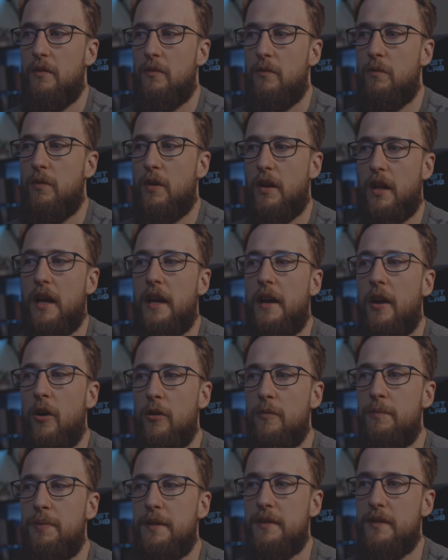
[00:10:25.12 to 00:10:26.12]
what I
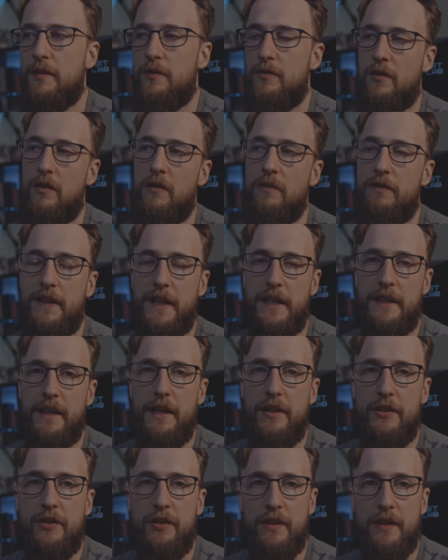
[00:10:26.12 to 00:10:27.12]
hope is a strong
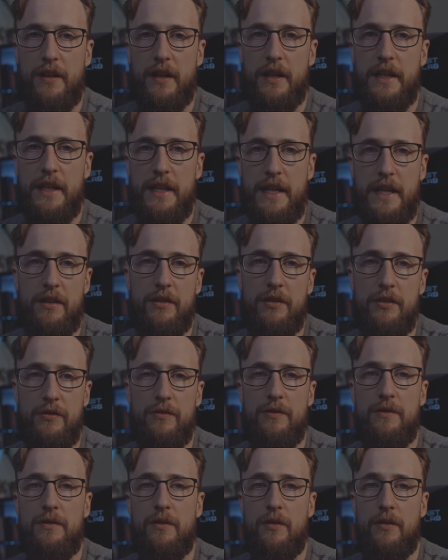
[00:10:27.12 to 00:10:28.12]
foundation that I can now
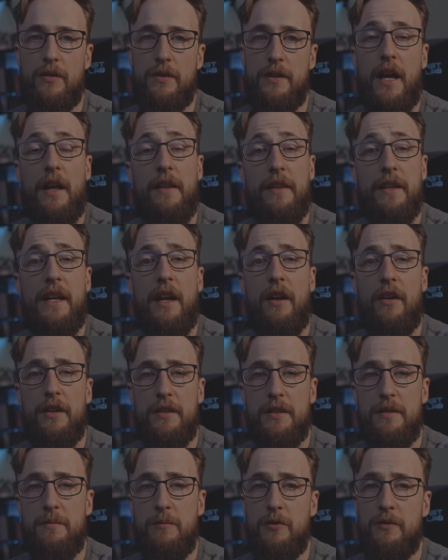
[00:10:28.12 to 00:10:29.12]
use on other
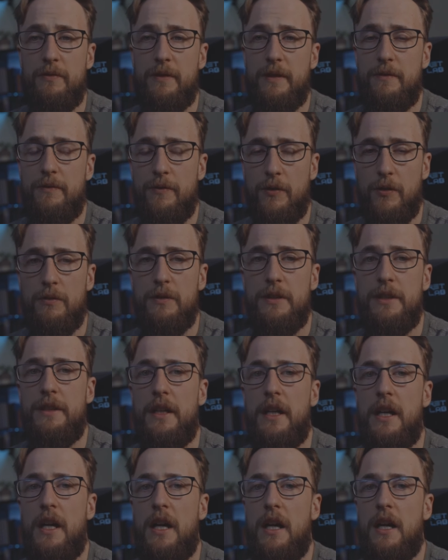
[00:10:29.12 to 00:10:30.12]
characters moving forward.
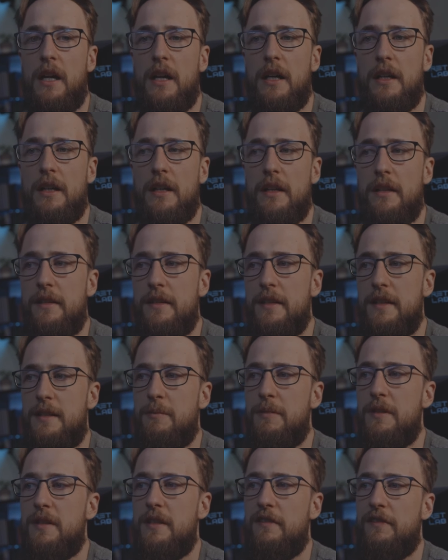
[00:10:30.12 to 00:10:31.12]
This
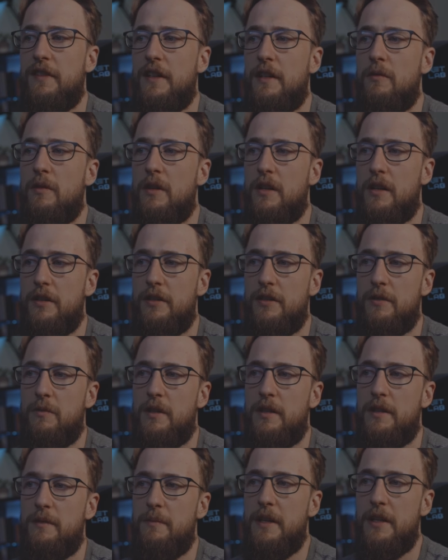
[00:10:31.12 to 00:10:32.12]
specific one, I just
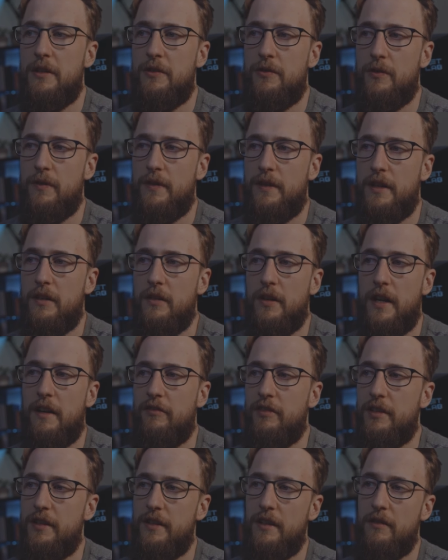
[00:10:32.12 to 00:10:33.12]
wanted to make sure that I got
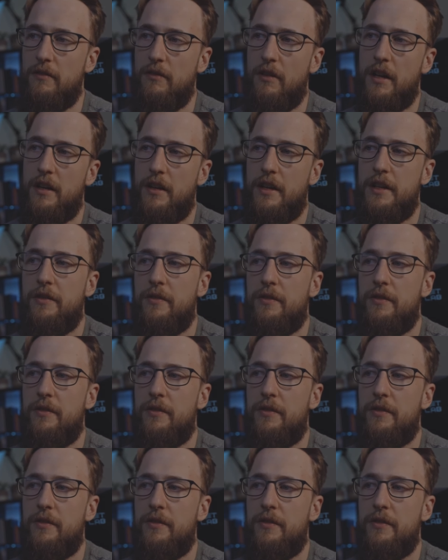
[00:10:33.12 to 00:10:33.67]
everything right. I